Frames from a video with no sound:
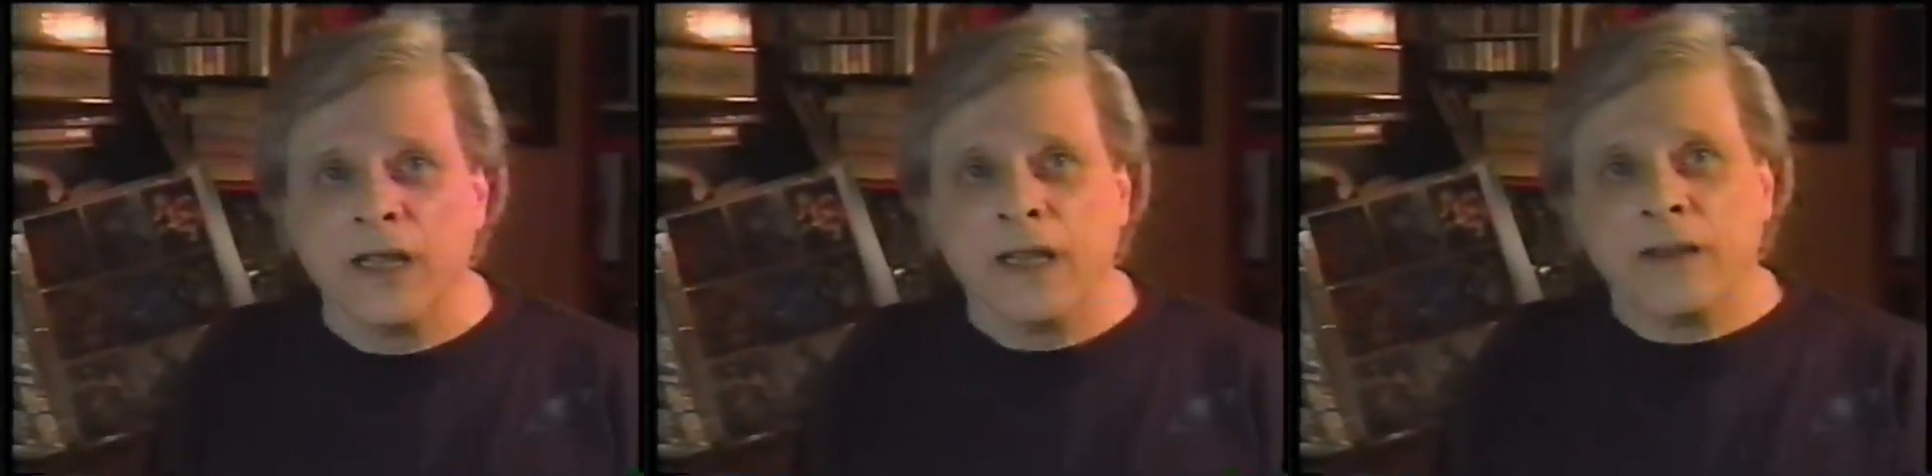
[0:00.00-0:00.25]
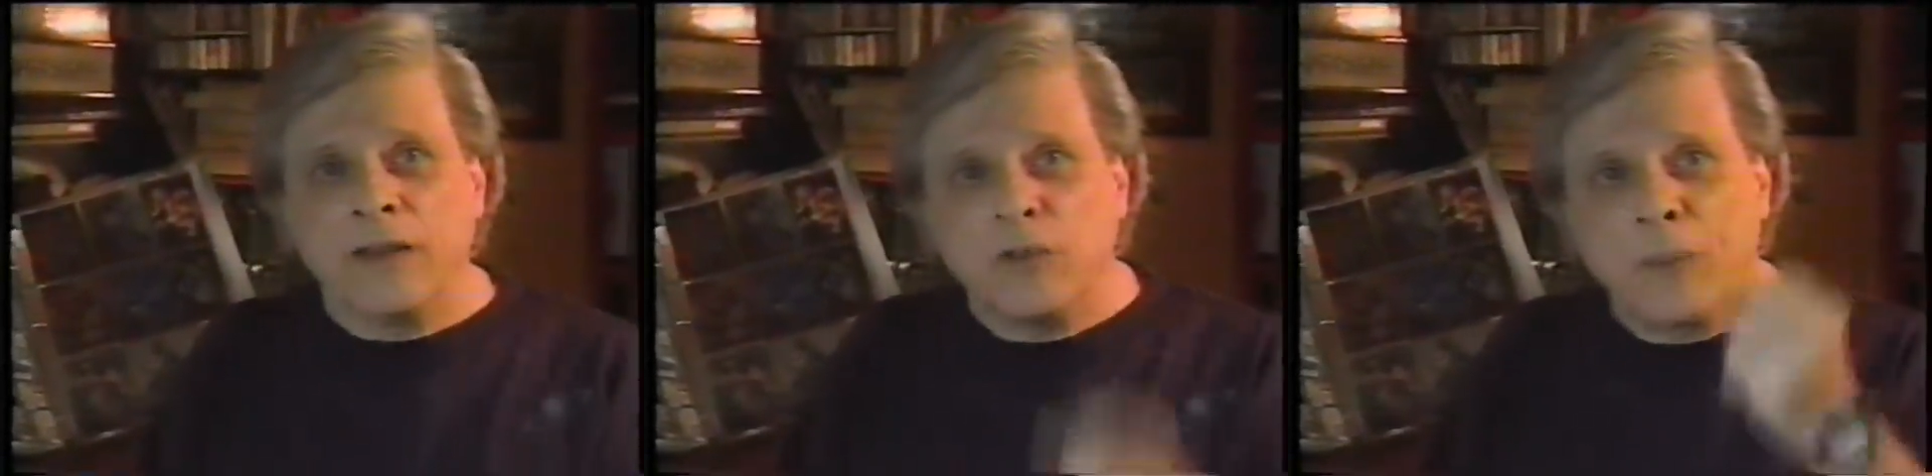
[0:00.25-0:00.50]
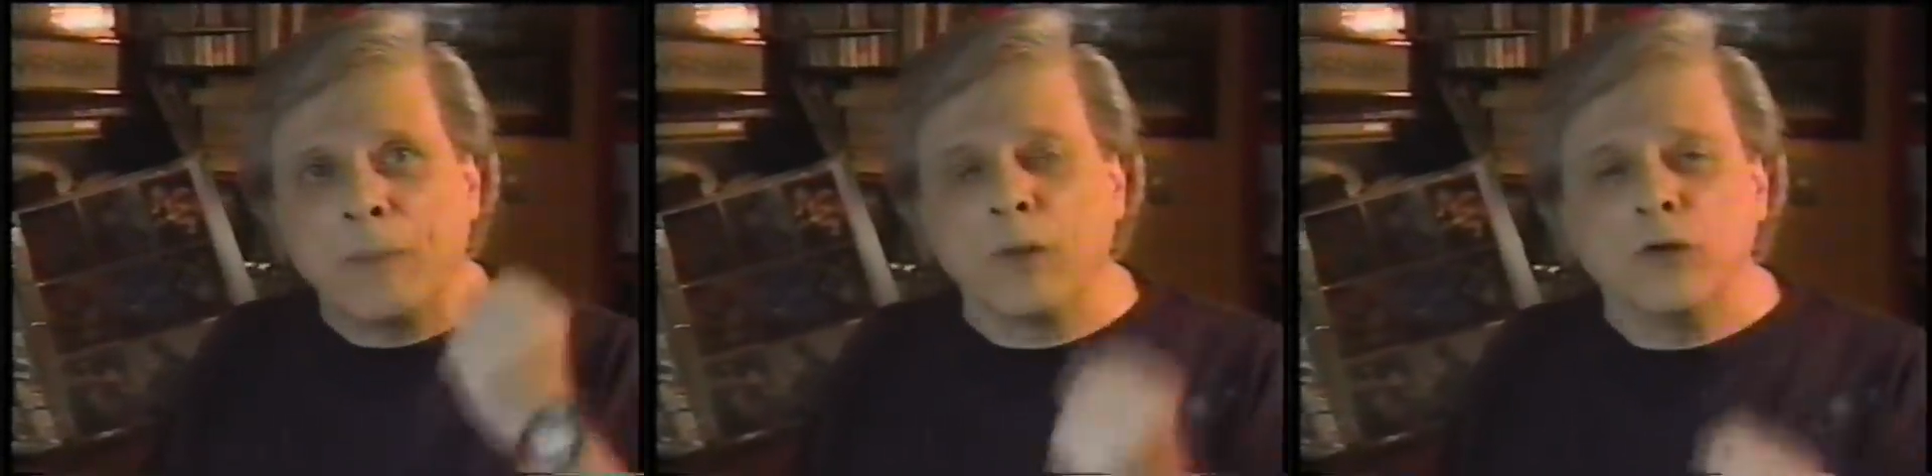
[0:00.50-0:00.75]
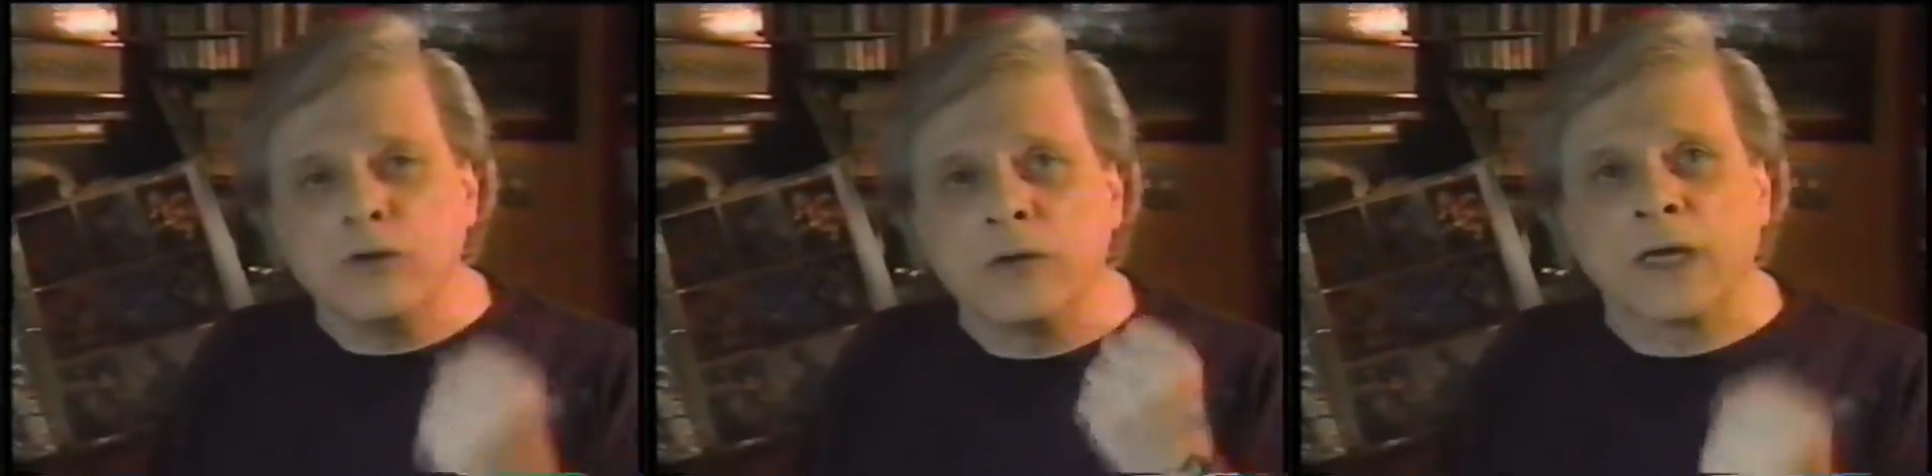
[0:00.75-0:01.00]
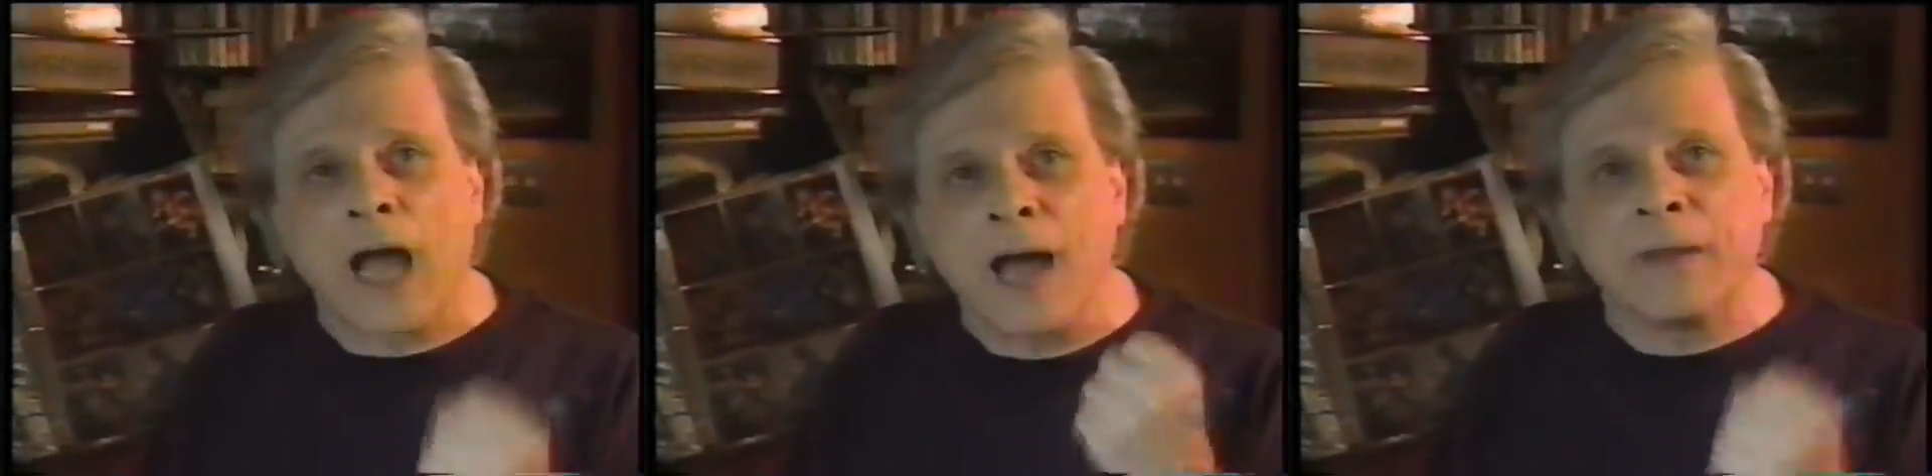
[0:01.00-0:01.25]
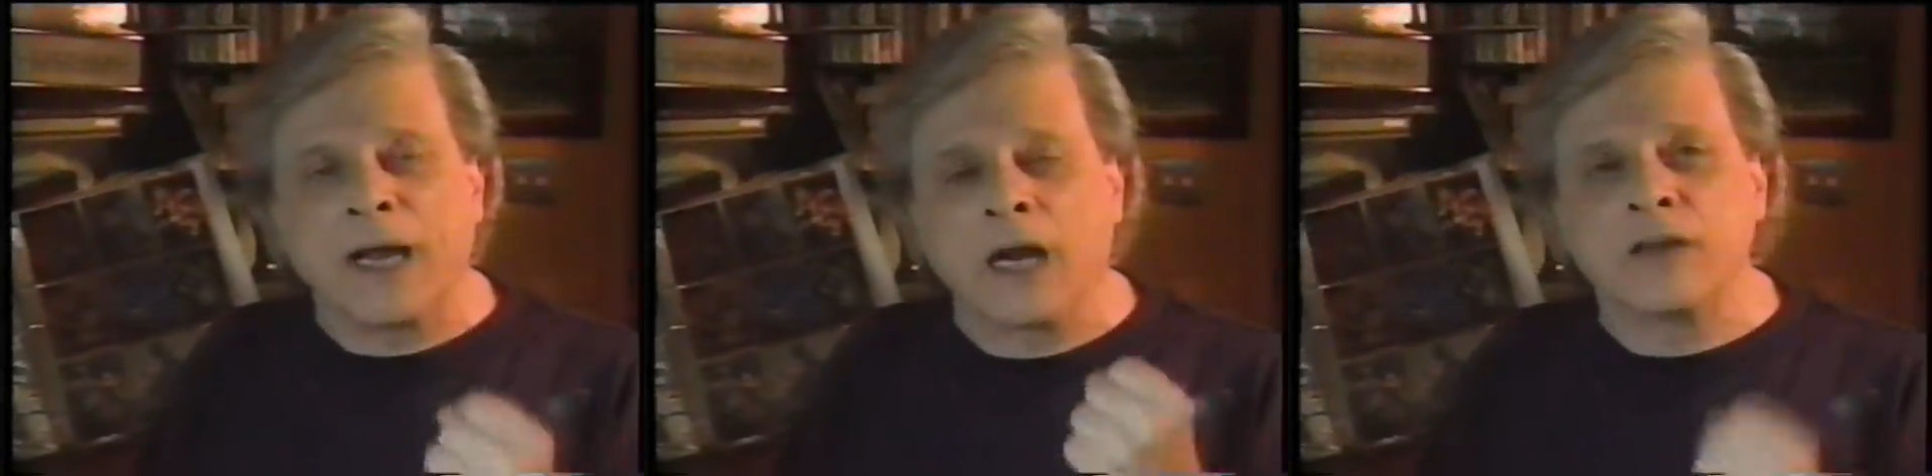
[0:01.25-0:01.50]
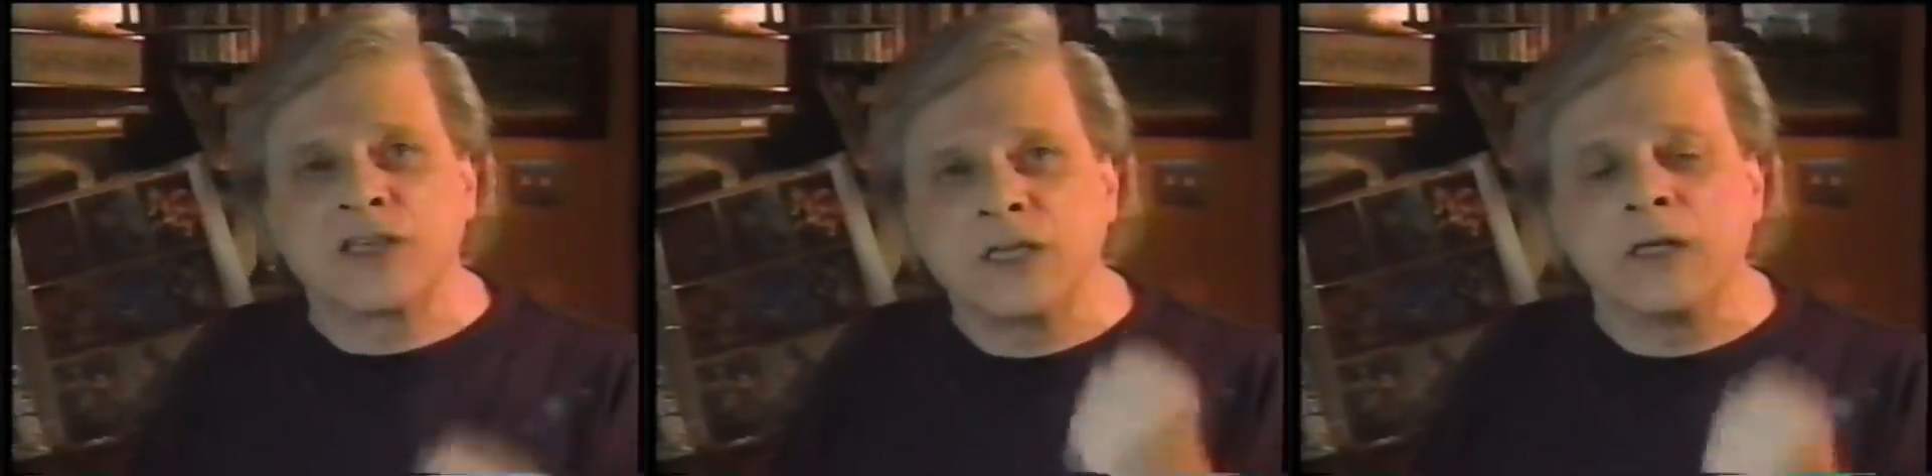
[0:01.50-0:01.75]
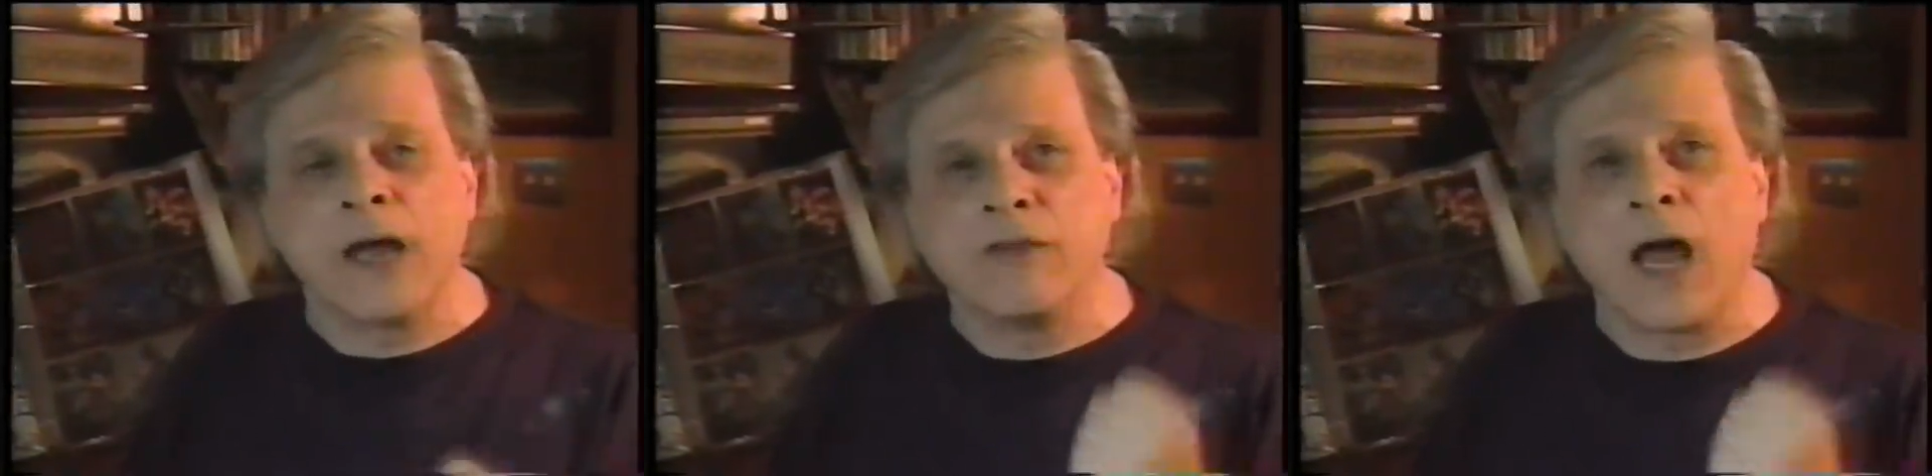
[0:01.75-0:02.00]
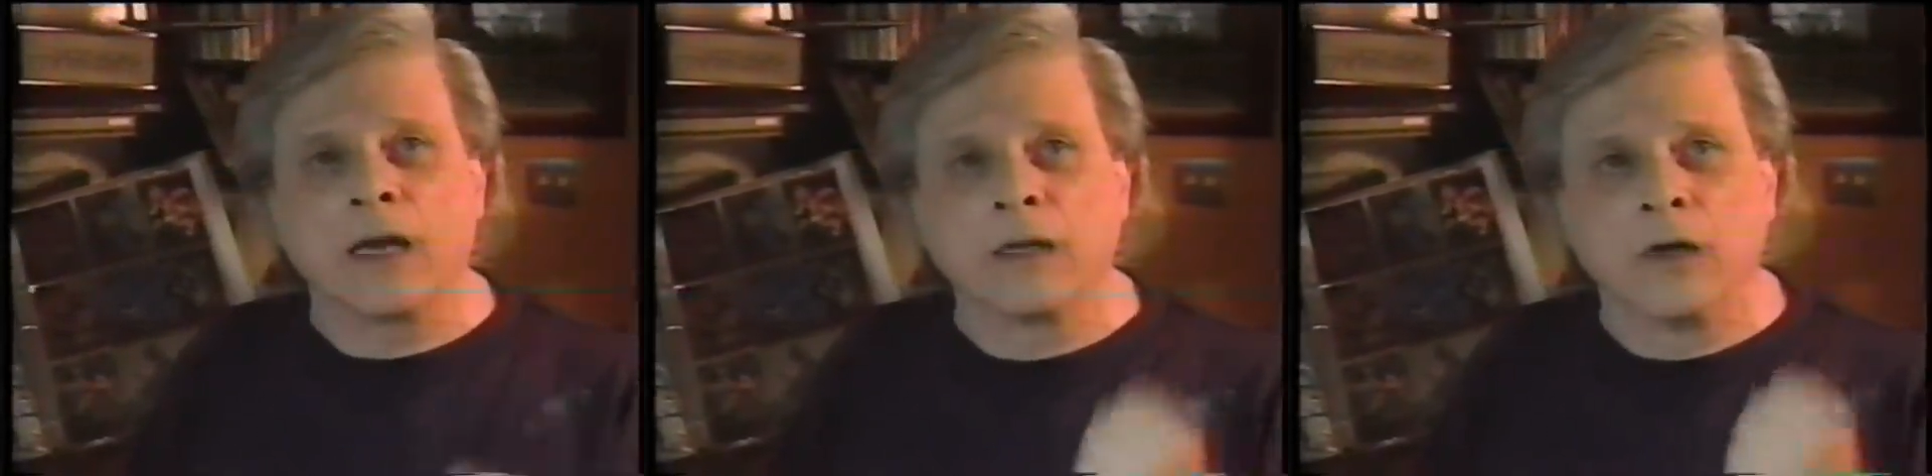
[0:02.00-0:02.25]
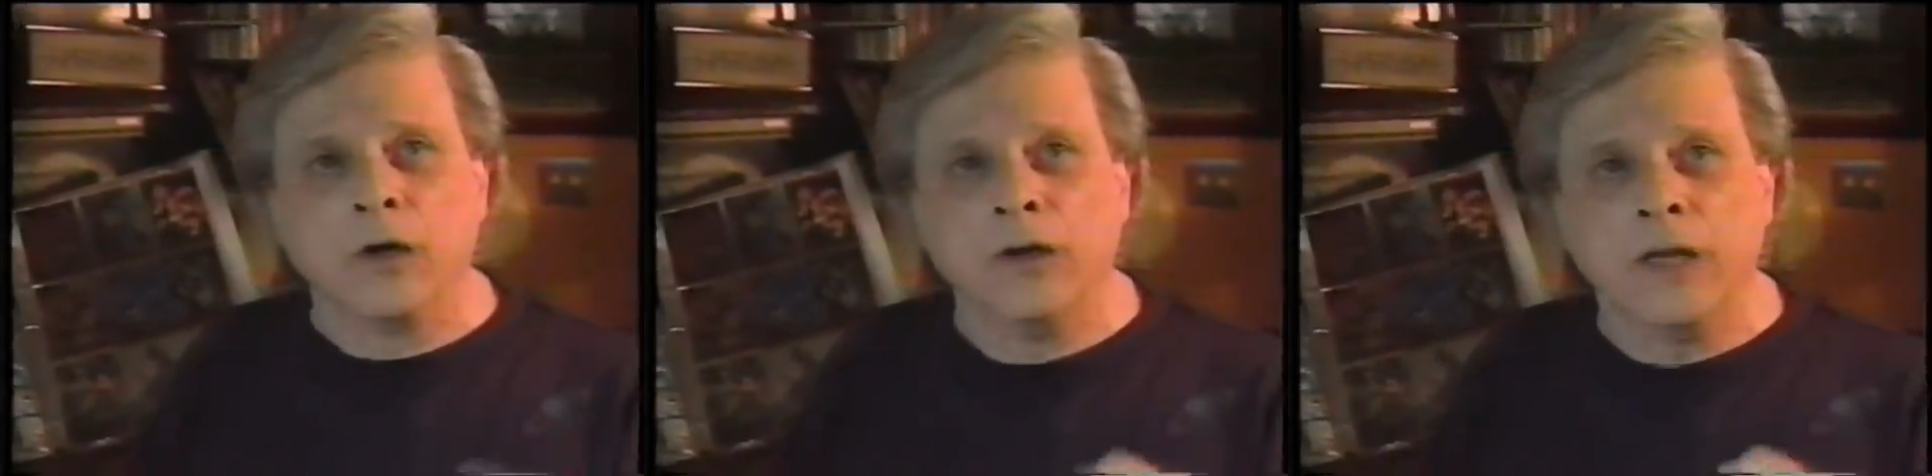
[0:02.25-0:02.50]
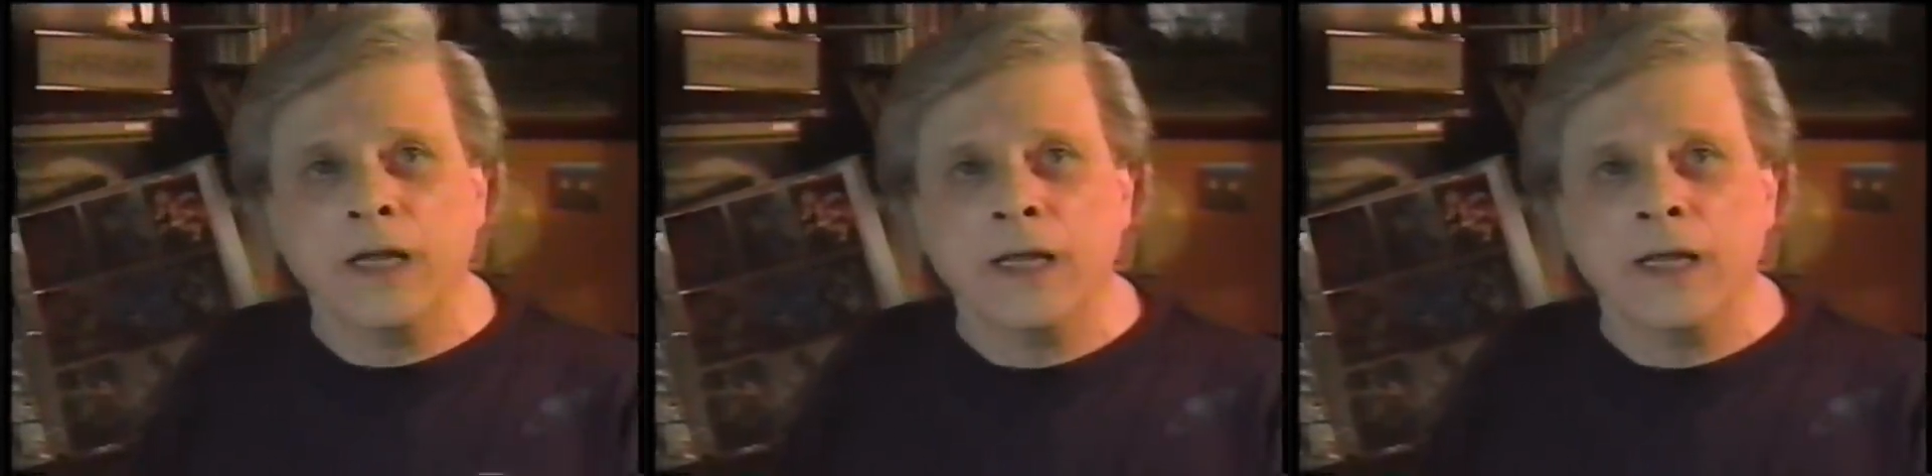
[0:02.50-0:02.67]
These people who do the comic cards still have not learned